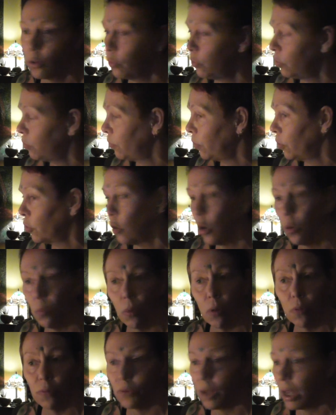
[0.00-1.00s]
good will
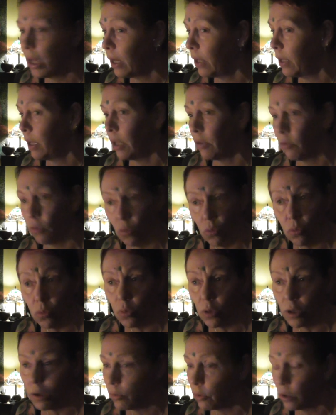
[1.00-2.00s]
come of that at
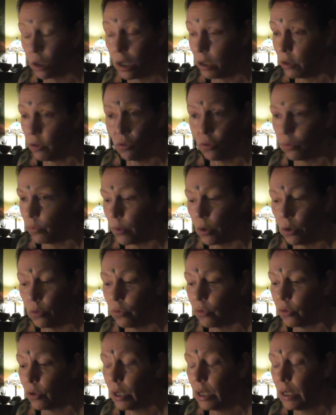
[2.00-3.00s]
all it, it just
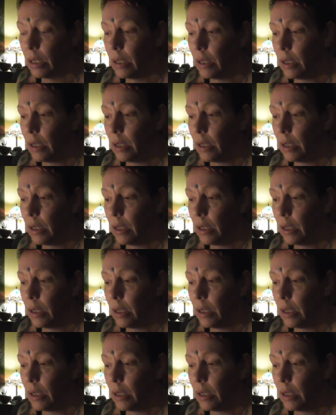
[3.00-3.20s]
won't